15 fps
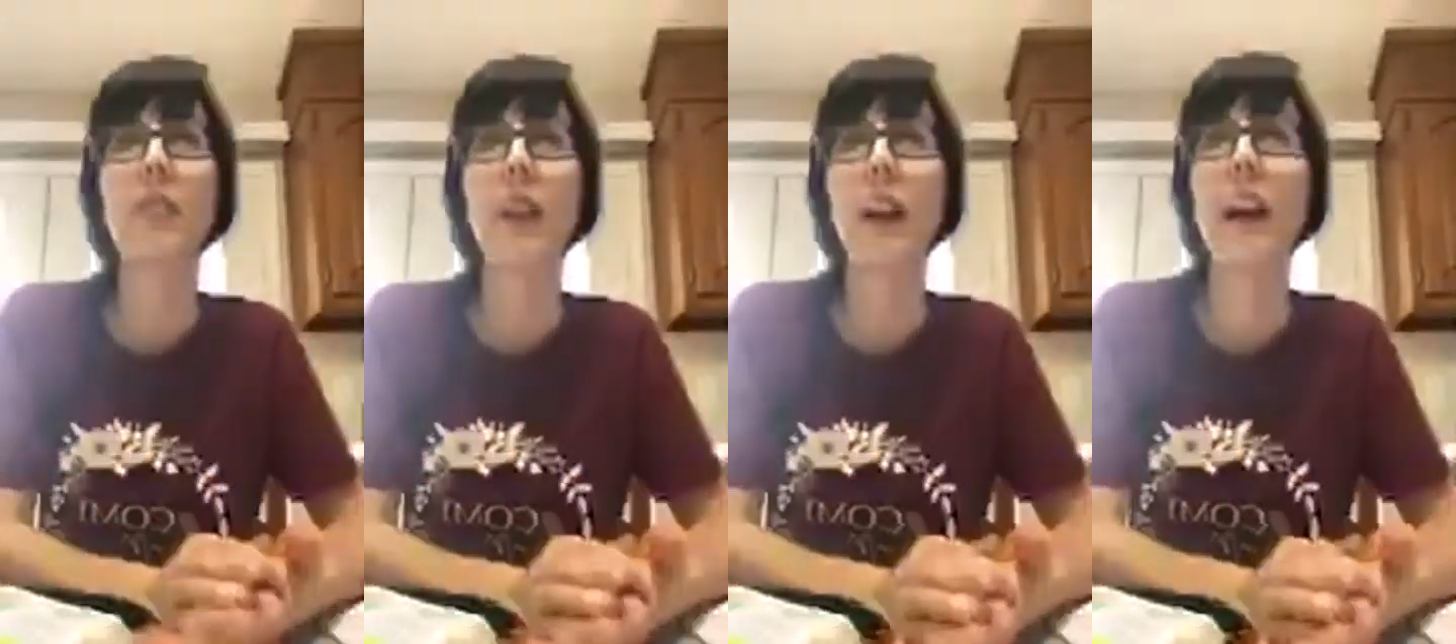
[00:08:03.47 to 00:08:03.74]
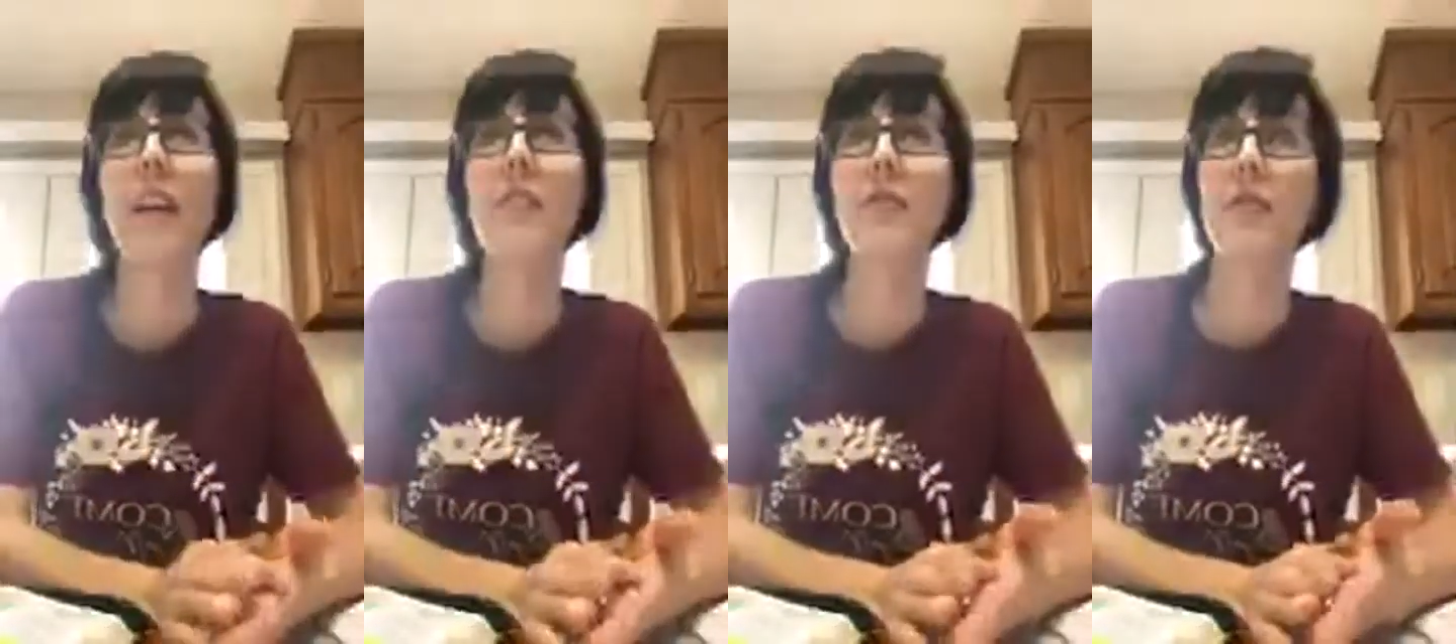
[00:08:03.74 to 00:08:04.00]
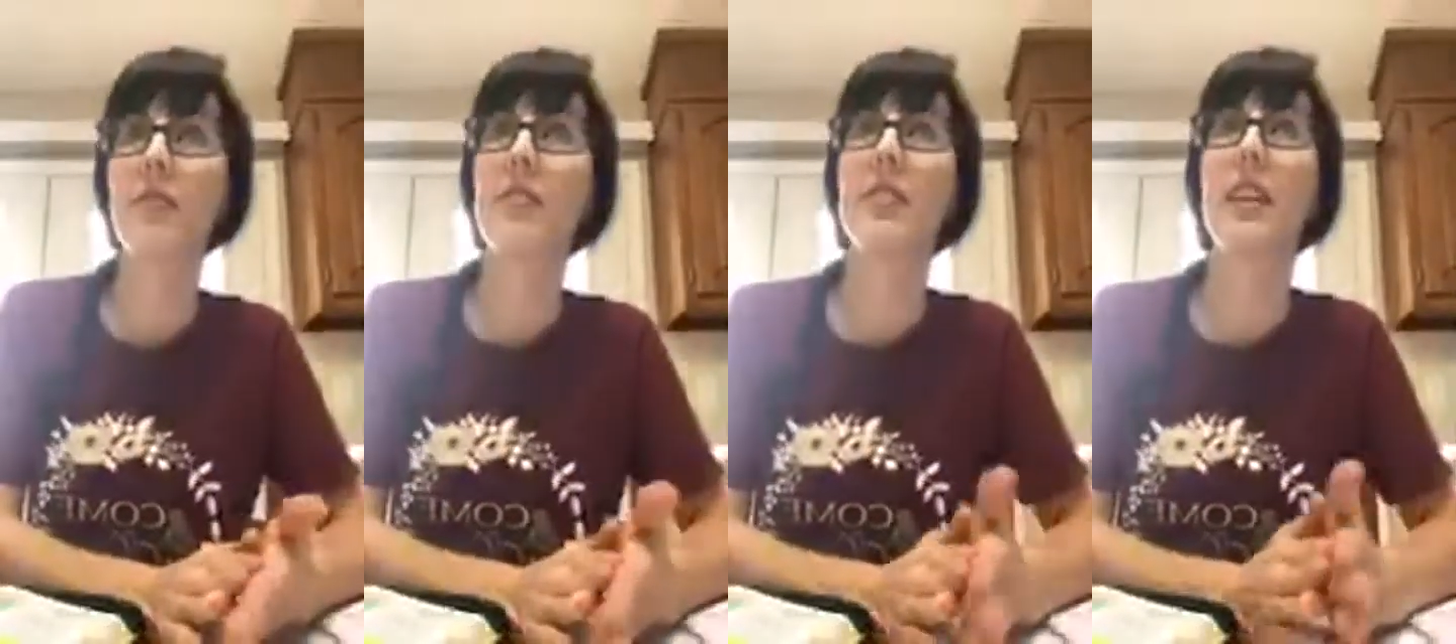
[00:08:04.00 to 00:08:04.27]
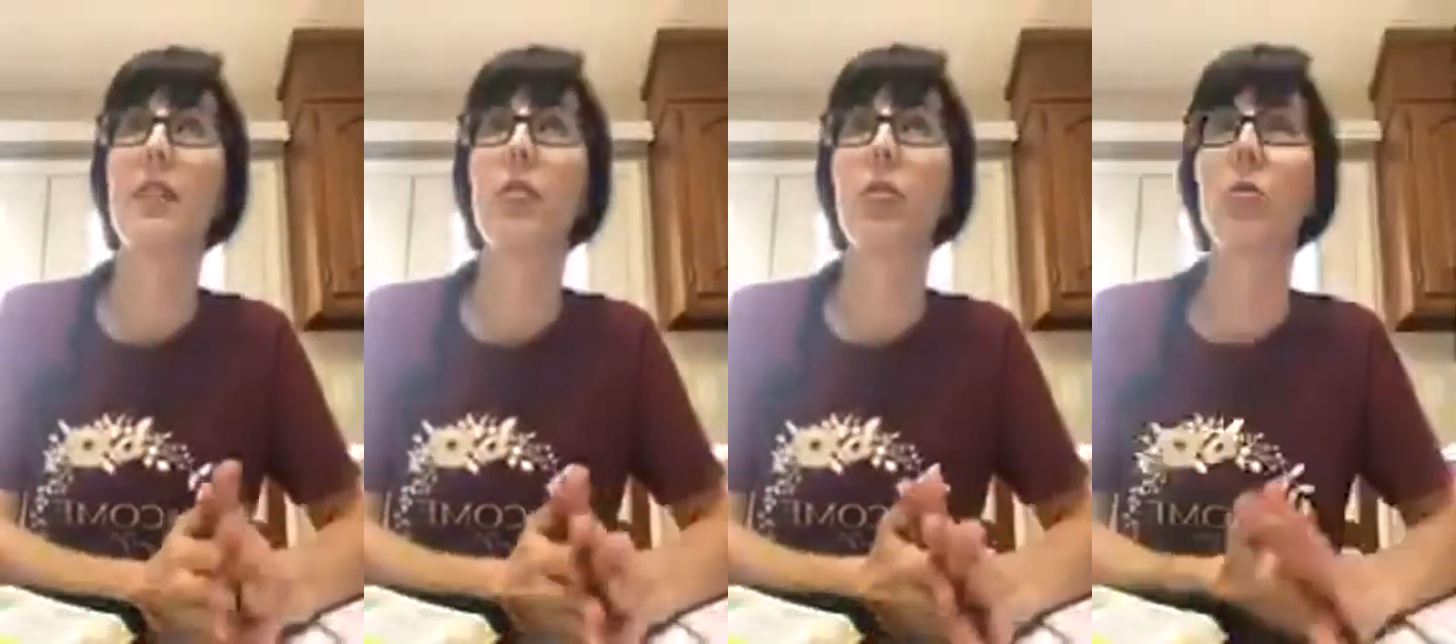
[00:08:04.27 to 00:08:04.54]
have
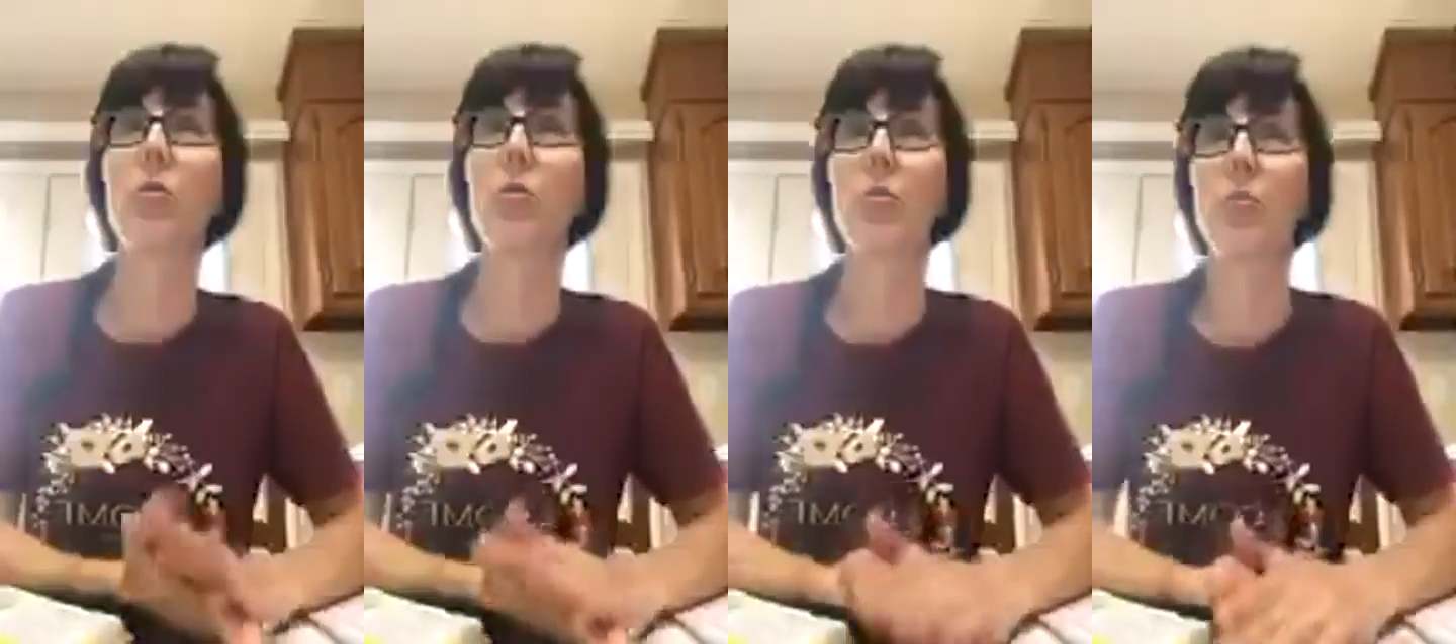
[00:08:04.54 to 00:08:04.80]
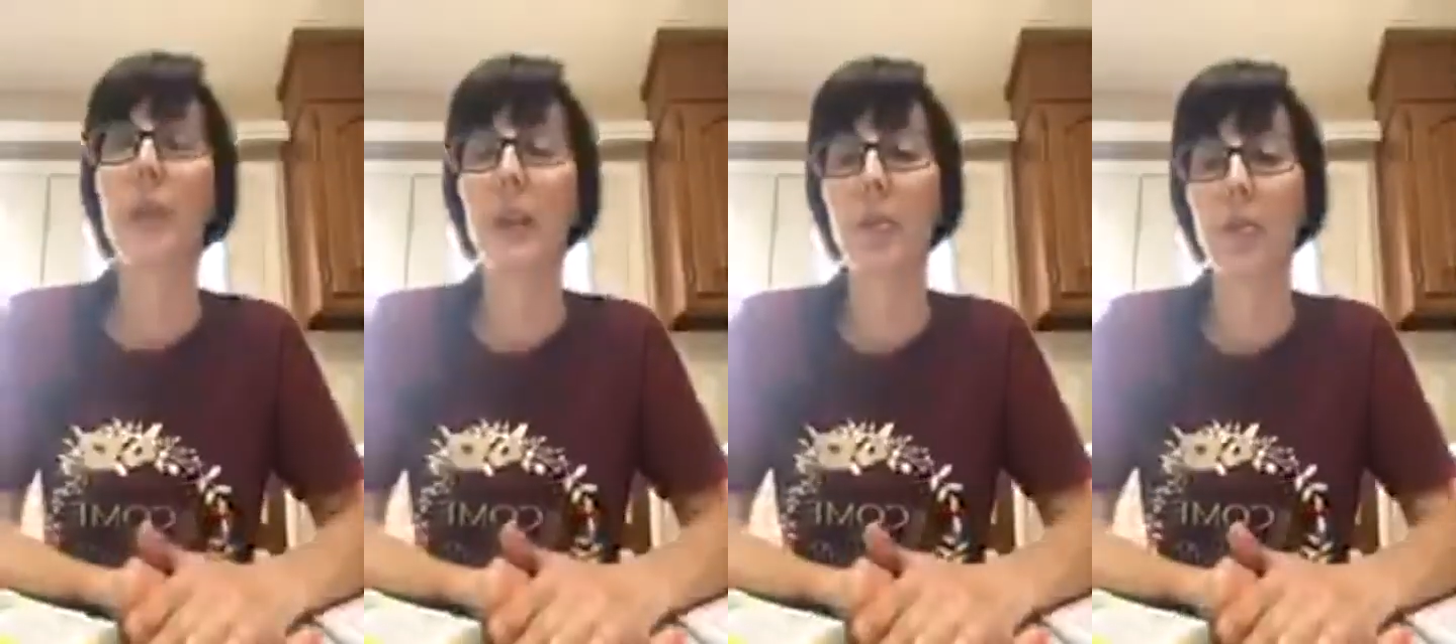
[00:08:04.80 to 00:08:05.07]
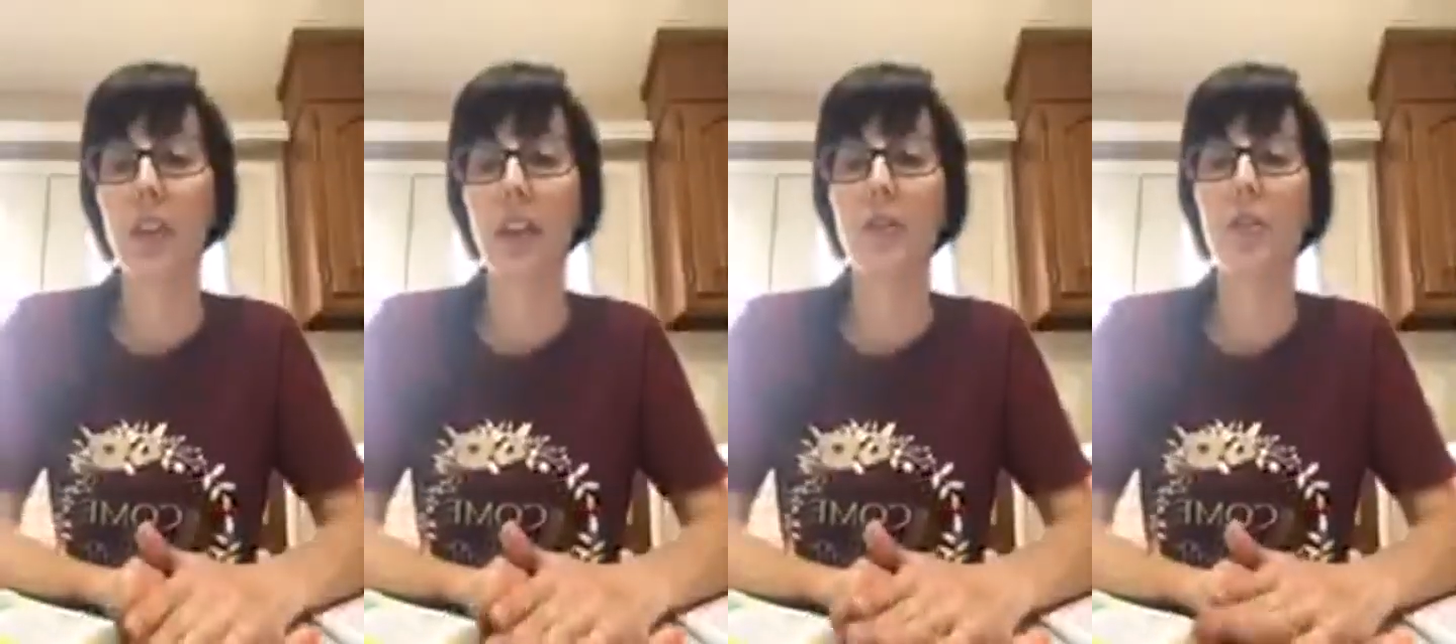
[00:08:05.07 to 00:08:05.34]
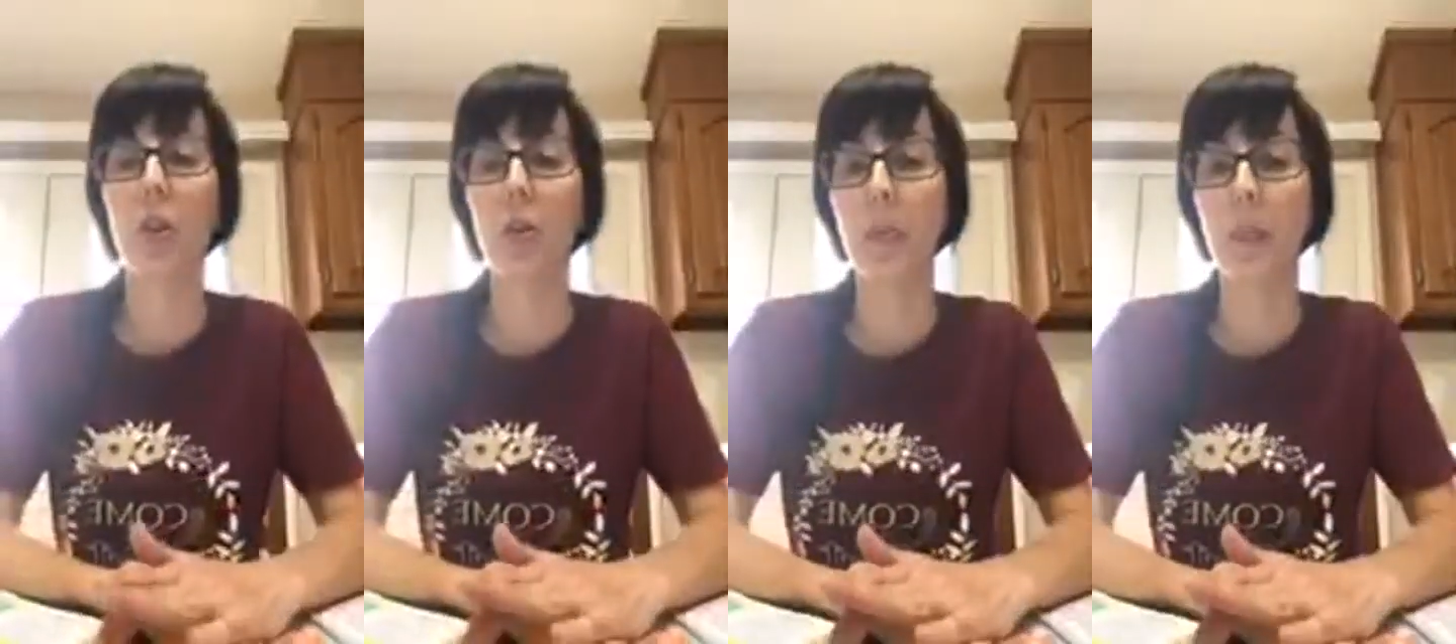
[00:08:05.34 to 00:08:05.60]
several people that have
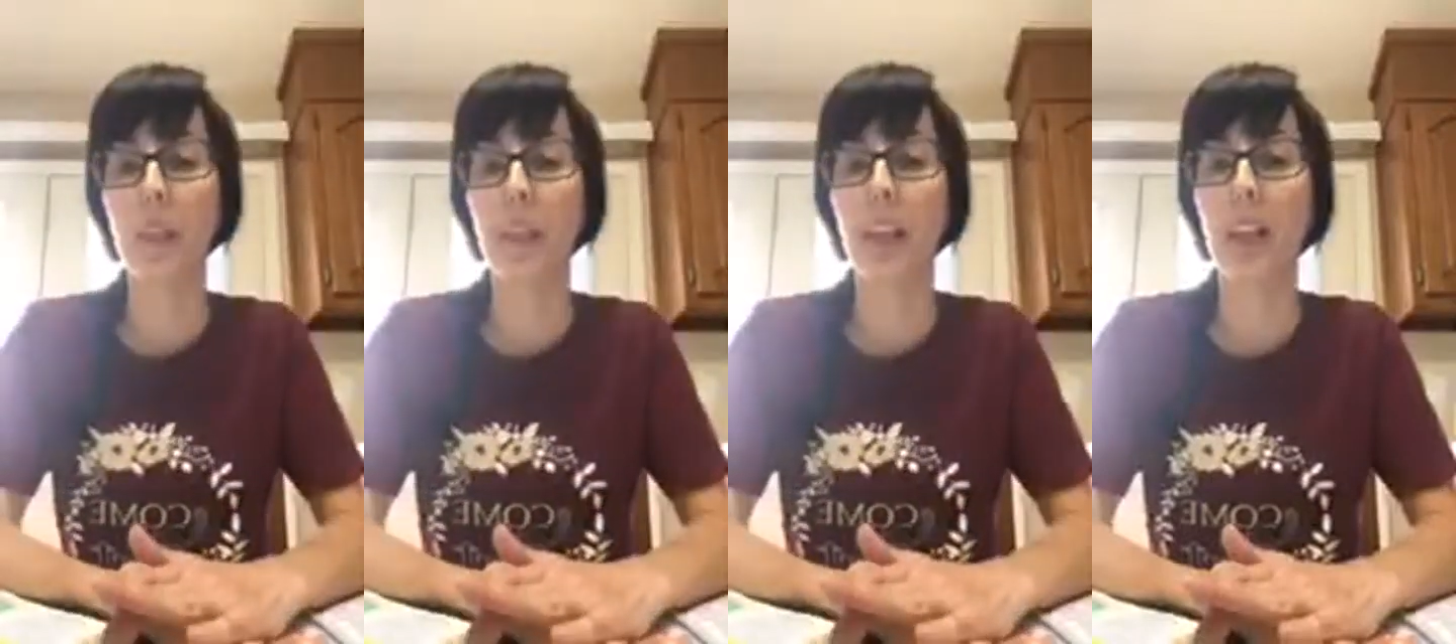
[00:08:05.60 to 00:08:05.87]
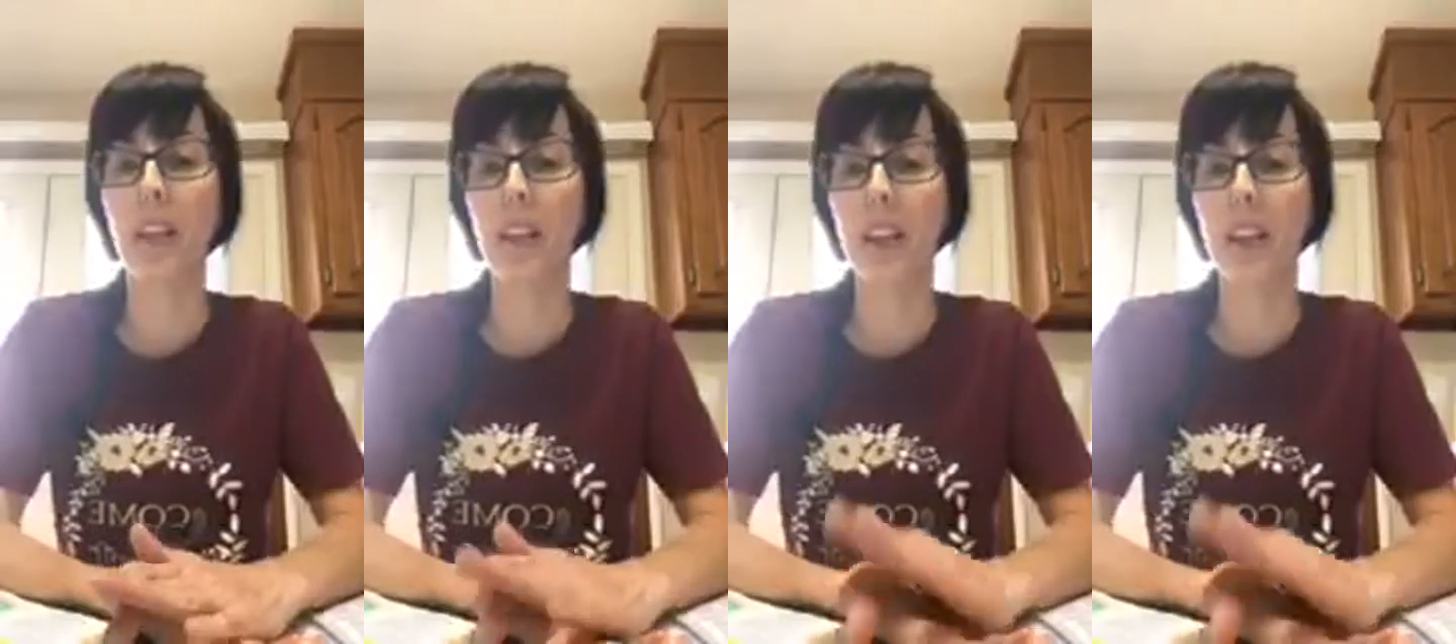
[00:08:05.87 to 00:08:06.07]
told me that